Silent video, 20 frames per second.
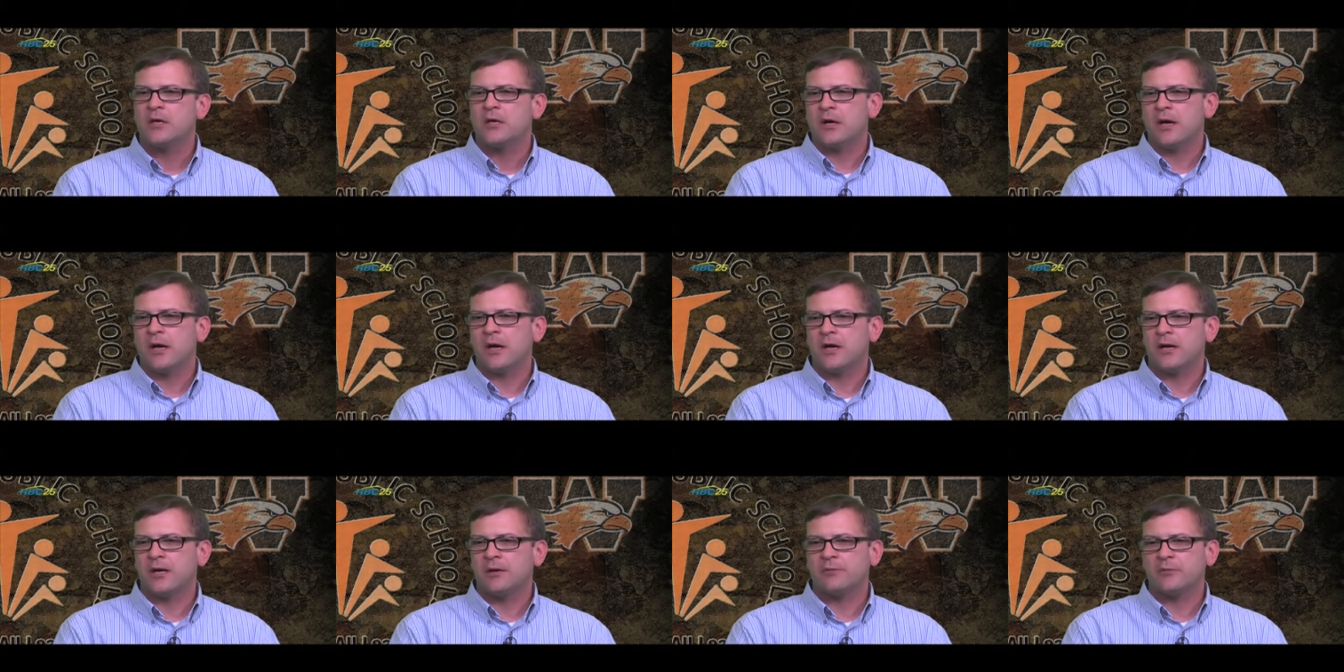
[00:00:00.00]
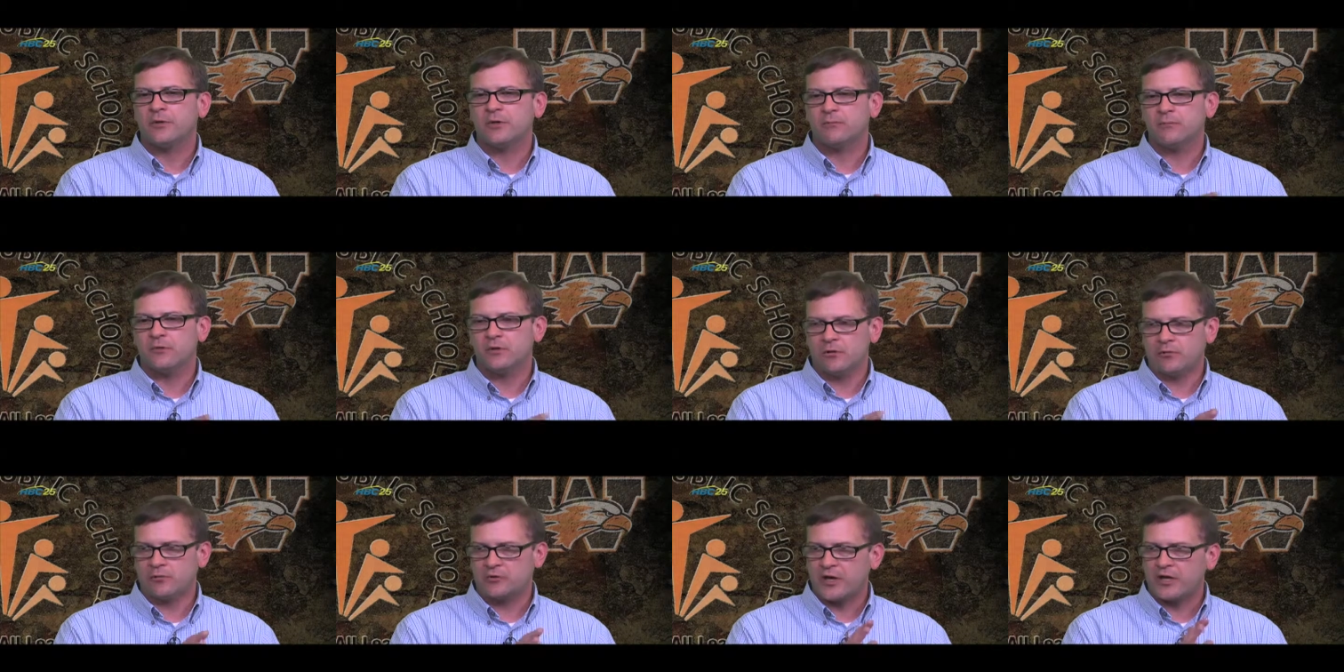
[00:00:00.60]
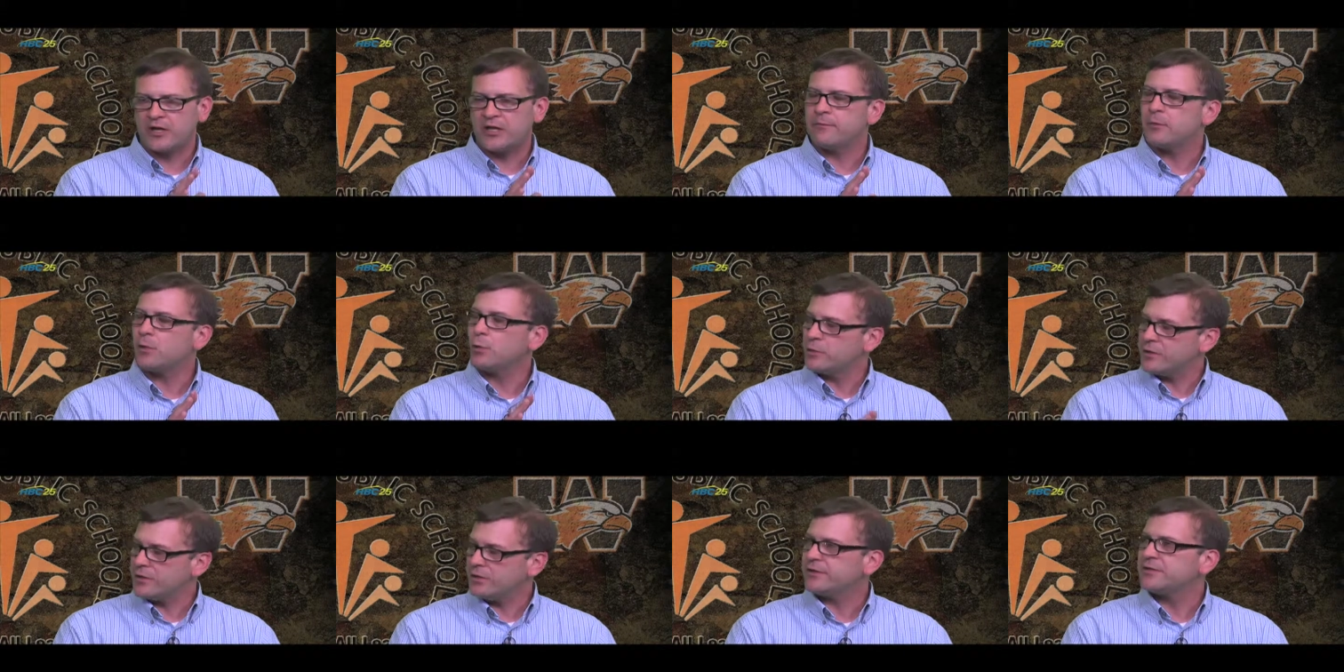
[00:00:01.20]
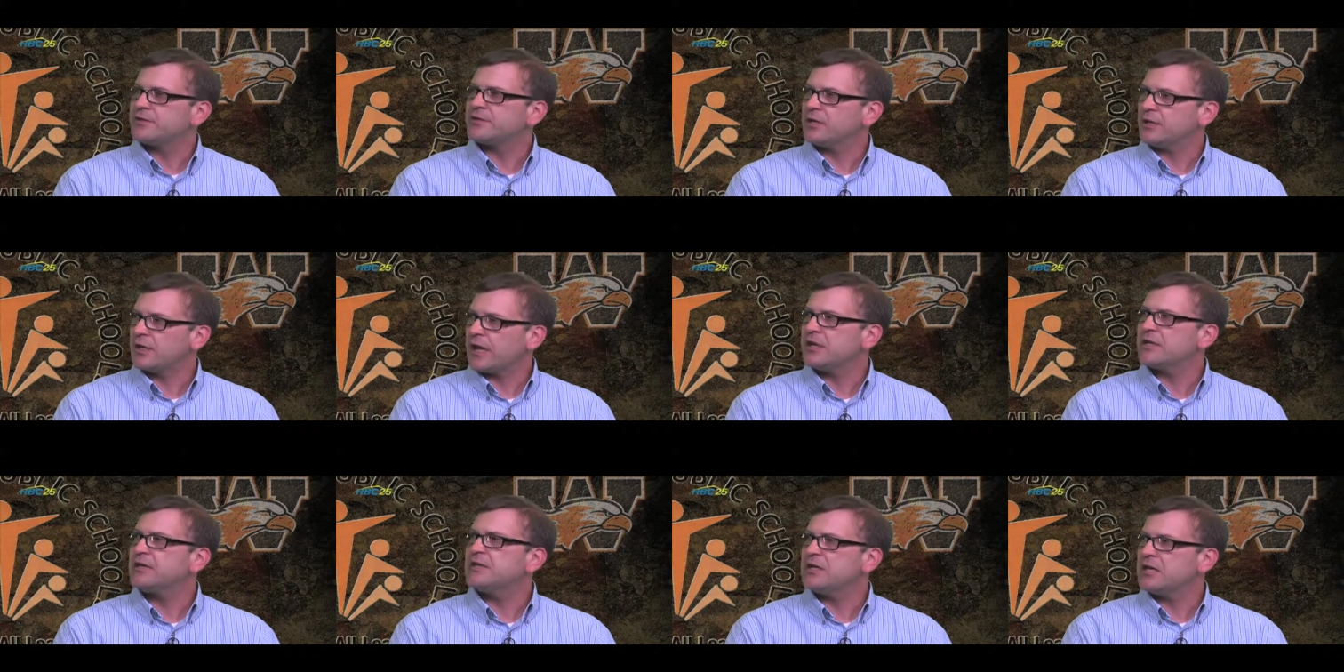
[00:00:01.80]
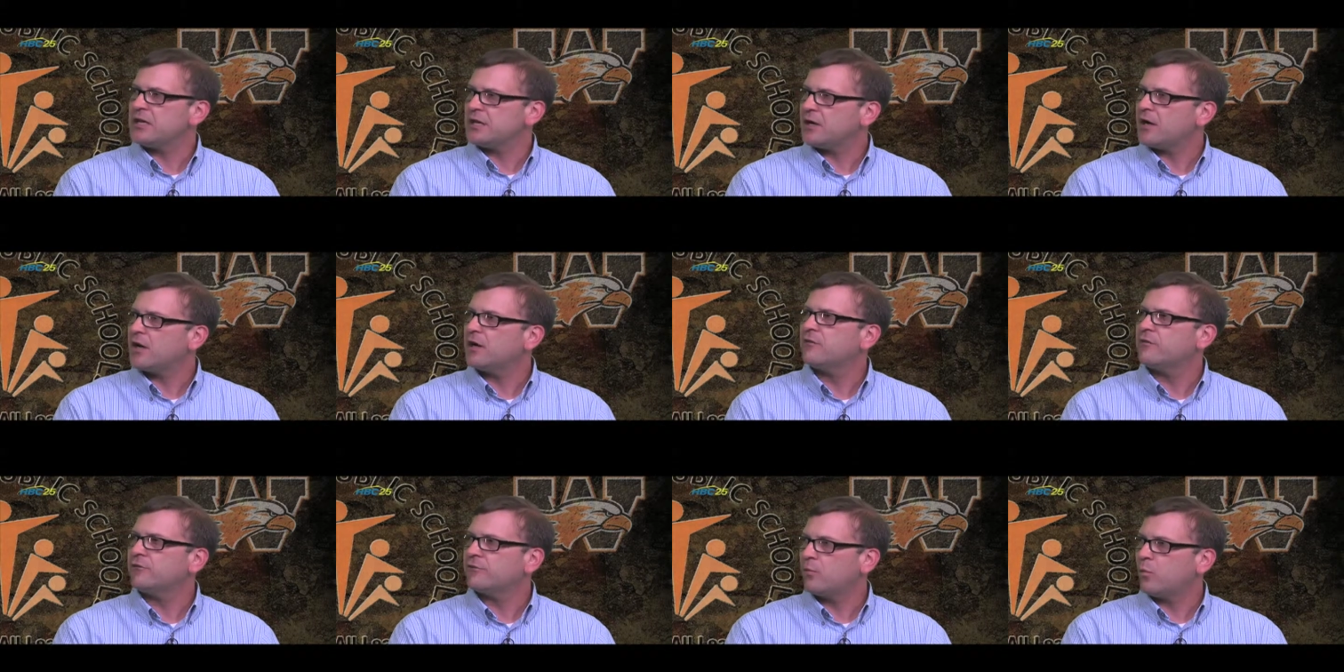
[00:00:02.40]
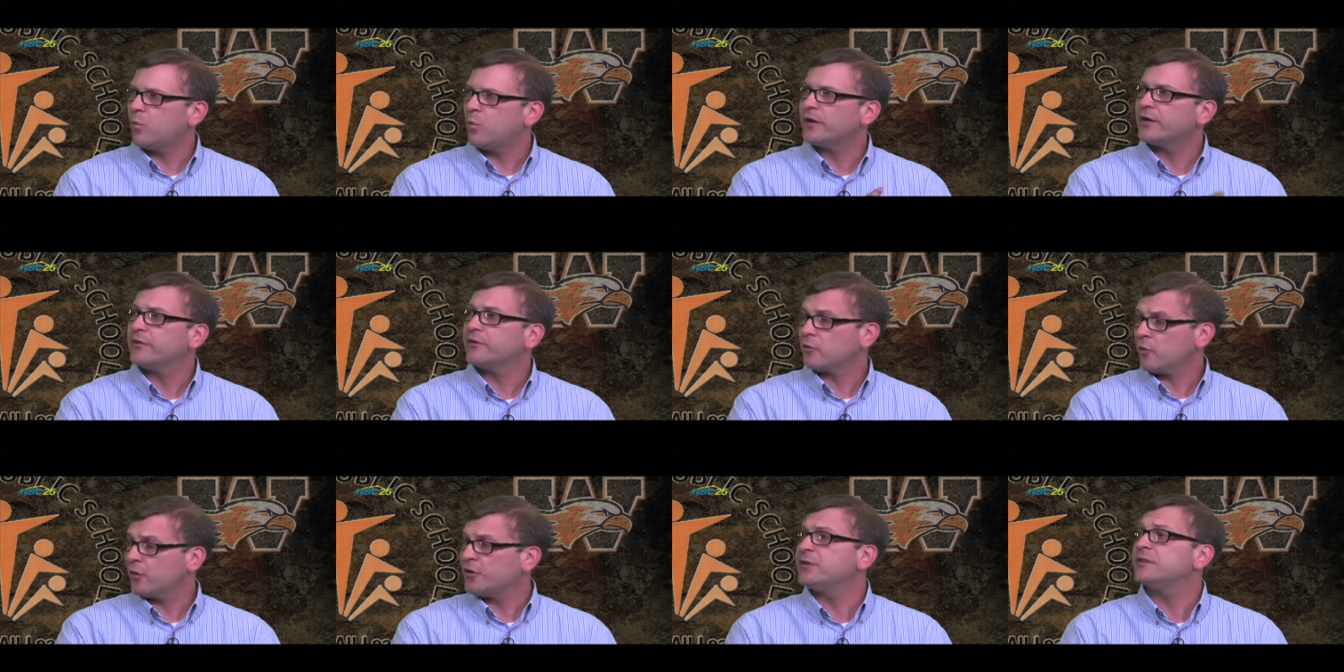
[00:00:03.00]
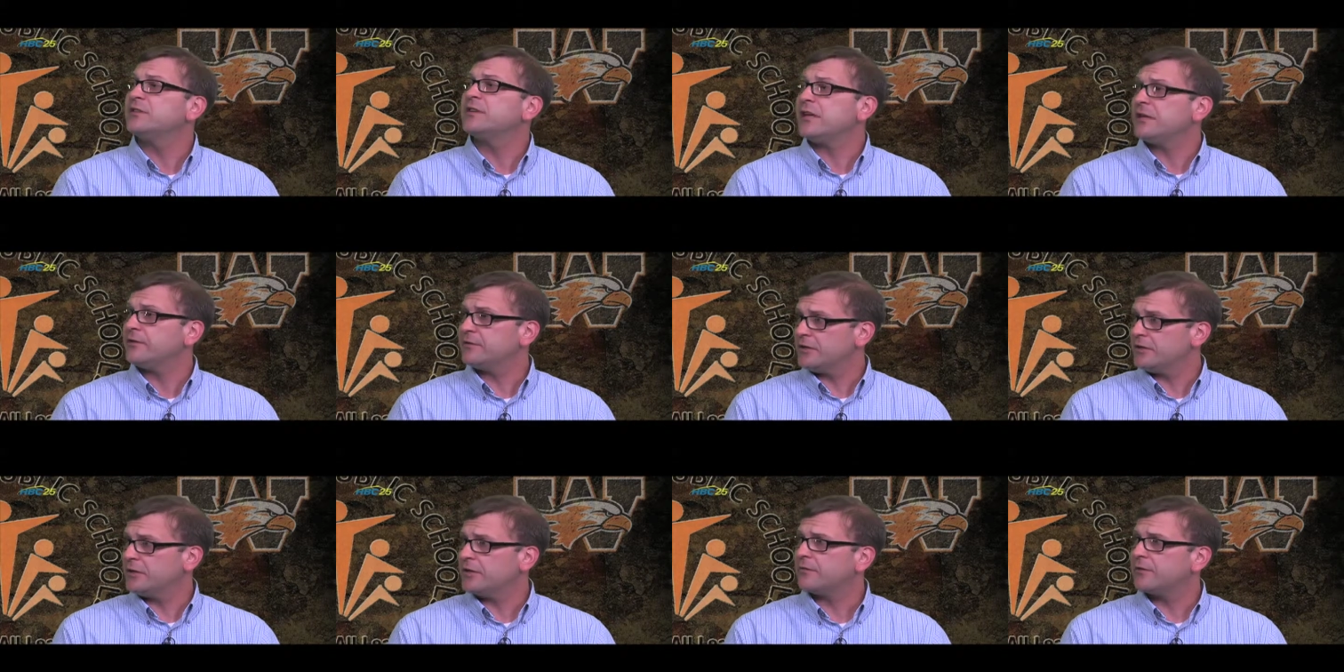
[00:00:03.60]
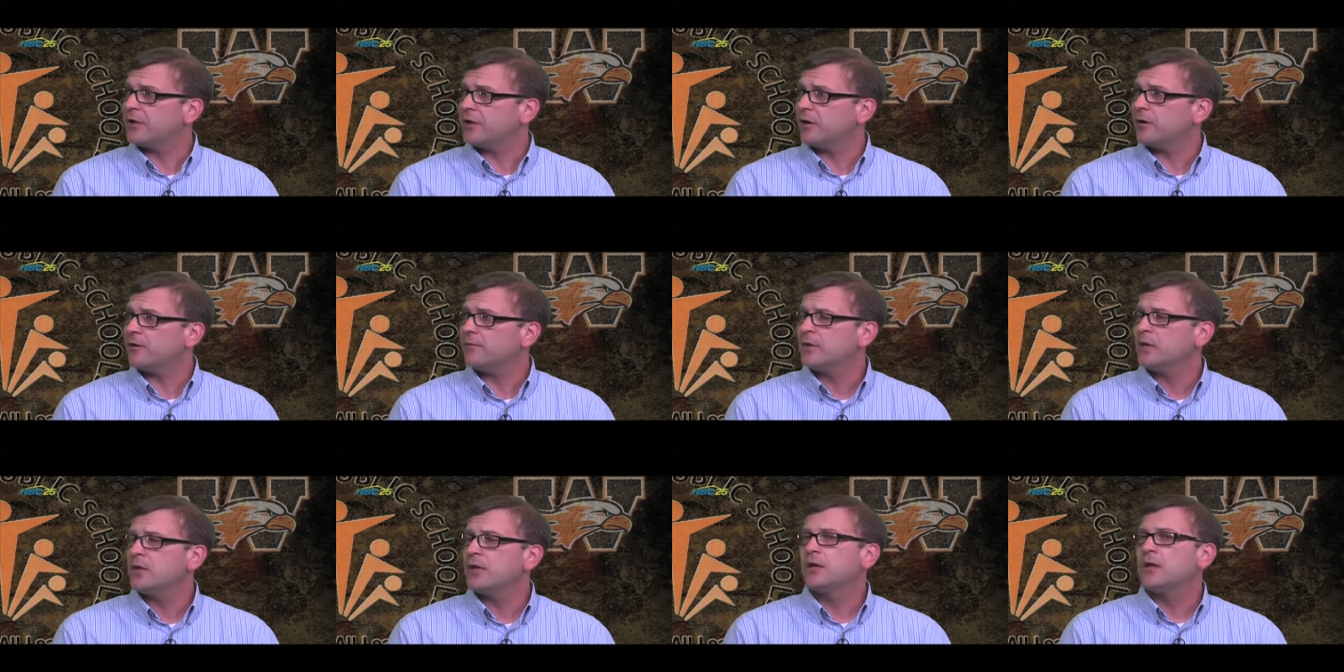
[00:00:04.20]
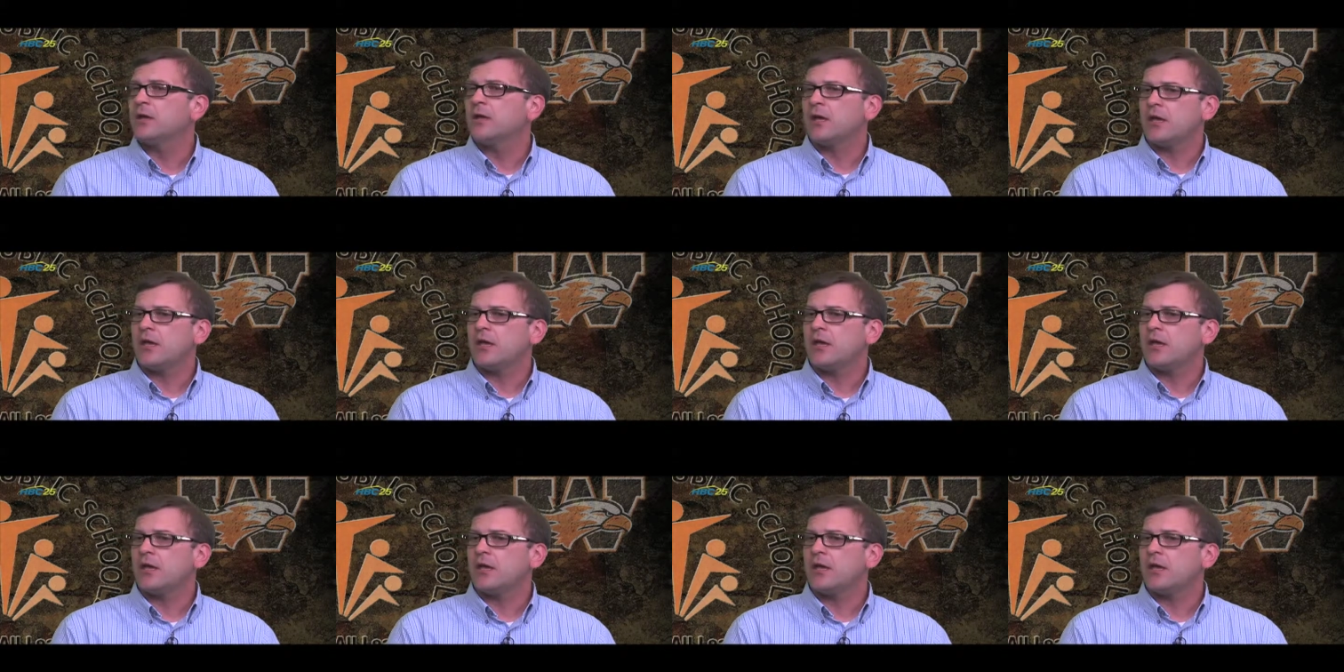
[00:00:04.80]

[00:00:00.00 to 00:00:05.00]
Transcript: um, you know, try to give them a realistic idea of what it's going to take to get there. Right.